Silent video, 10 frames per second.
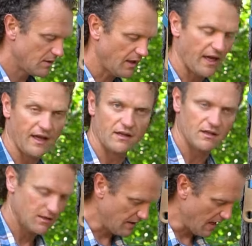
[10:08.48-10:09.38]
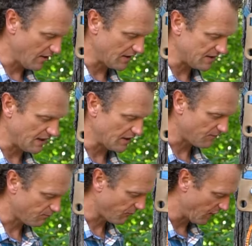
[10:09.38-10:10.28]
And now you can see
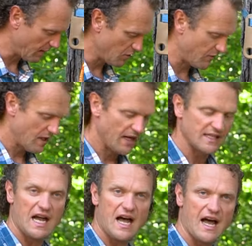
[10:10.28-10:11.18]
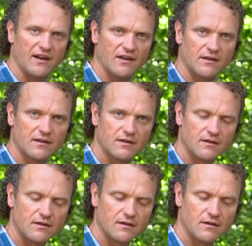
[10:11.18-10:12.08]
it's free to move. It's higher.
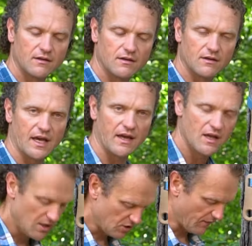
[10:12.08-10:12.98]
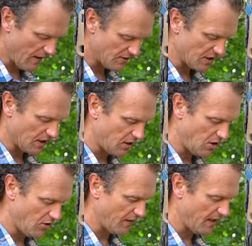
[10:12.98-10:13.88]
Okay, so if I was going to
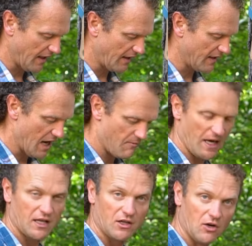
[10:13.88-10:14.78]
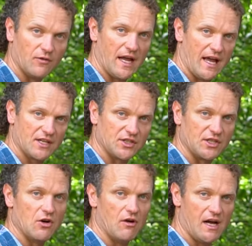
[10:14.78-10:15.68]
clove in, now my clove would actually
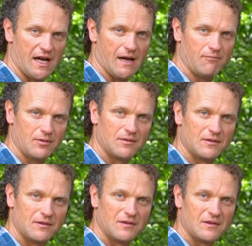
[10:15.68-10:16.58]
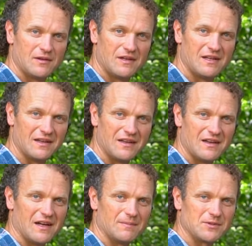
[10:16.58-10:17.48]
go up,
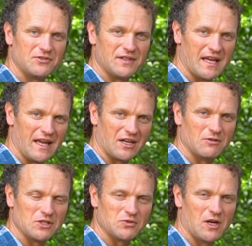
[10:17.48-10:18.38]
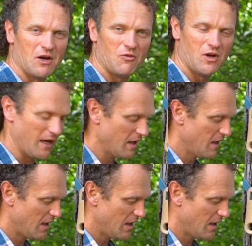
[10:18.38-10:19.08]
up to the anchor, which is what I want.